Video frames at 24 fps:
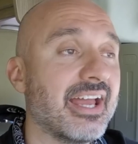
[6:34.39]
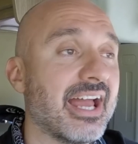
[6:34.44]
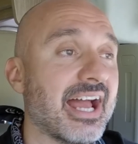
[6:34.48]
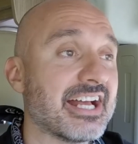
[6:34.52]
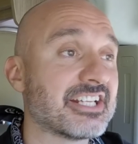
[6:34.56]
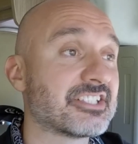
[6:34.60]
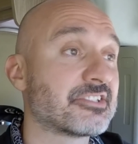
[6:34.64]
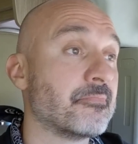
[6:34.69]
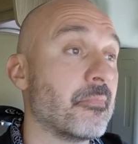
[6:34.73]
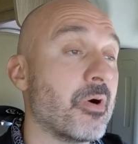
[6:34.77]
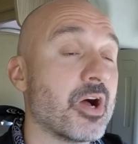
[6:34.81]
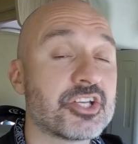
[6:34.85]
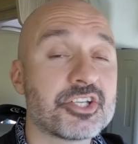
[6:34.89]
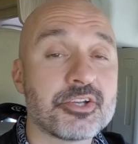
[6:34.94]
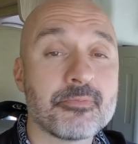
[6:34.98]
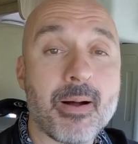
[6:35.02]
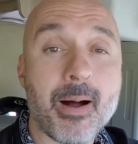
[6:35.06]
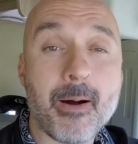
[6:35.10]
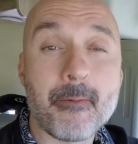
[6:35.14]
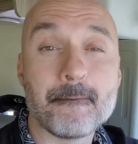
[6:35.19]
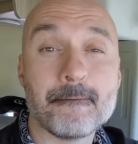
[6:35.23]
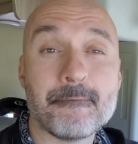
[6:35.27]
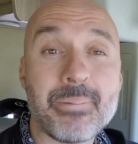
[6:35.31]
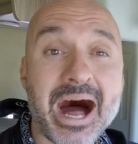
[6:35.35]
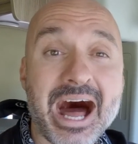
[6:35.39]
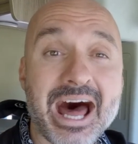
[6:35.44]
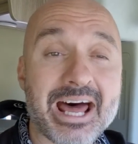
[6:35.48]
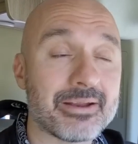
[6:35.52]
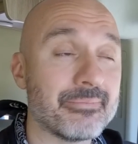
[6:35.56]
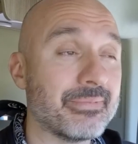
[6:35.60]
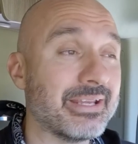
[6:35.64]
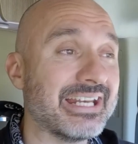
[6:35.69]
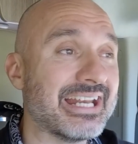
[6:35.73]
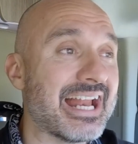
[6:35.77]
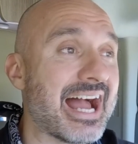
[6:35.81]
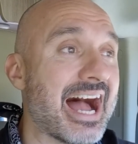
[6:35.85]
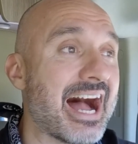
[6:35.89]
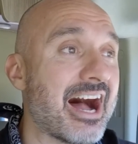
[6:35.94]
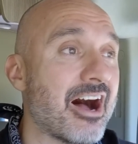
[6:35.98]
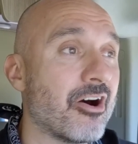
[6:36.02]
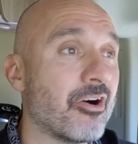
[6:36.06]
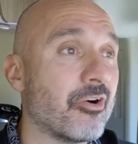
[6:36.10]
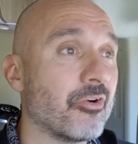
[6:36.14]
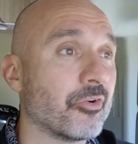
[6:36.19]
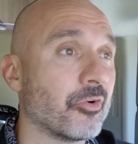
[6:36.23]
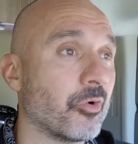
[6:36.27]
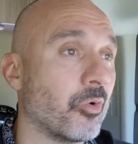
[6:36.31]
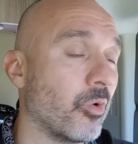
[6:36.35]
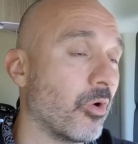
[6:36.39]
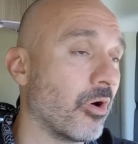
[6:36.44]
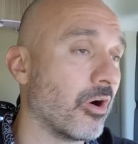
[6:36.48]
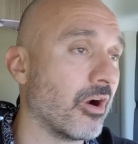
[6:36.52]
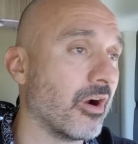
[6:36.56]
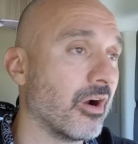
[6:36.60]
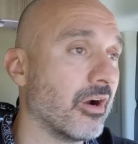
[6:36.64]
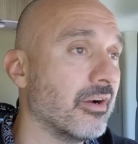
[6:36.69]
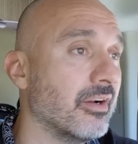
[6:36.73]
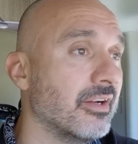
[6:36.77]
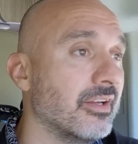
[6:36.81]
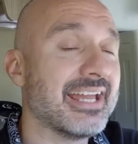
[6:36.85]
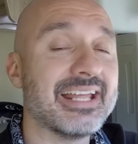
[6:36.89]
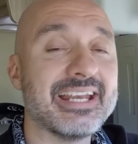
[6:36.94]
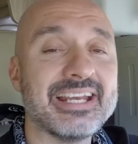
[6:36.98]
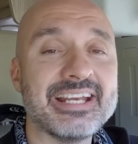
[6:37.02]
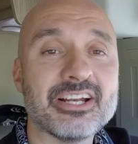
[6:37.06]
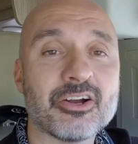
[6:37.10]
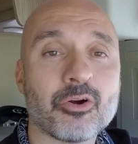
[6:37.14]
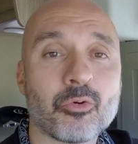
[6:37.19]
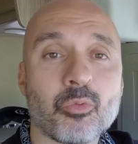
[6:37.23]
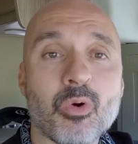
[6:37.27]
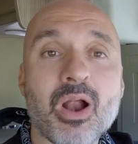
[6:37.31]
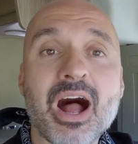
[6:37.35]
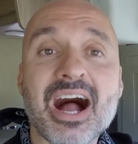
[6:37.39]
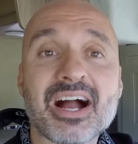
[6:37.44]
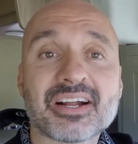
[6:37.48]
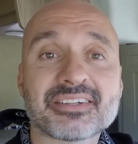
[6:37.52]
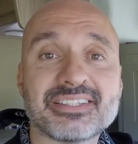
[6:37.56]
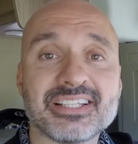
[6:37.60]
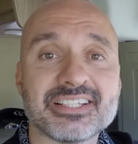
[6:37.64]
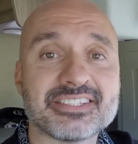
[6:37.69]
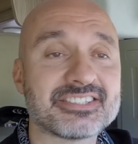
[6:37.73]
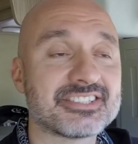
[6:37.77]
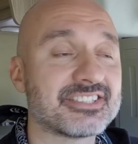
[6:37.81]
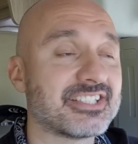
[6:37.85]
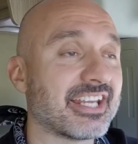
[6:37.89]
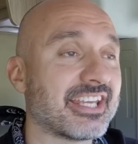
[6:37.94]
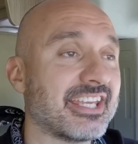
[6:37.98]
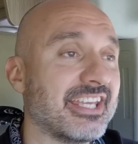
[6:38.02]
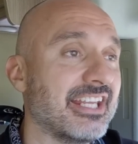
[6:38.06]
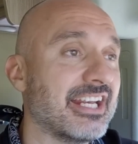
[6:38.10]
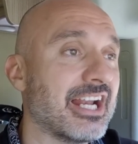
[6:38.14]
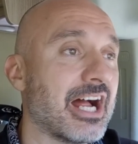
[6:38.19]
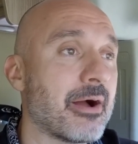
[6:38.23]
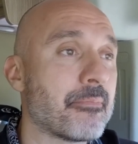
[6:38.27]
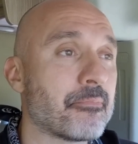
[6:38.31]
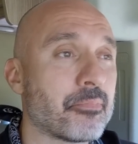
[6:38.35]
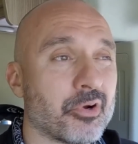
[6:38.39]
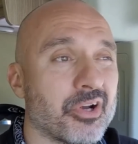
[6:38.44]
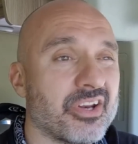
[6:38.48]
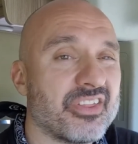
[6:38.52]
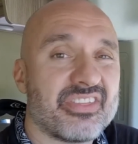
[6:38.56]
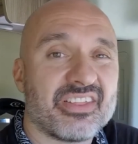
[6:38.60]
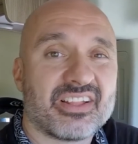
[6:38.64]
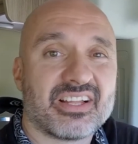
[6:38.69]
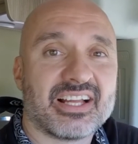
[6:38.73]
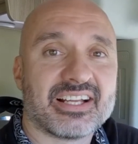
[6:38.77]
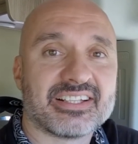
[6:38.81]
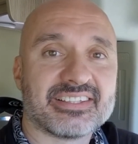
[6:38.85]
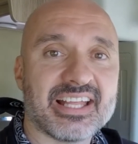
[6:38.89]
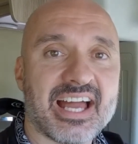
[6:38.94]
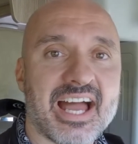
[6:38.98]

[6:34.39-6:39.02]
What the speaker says: as much about bottoming out or hitting a rock that's sticking up or anything like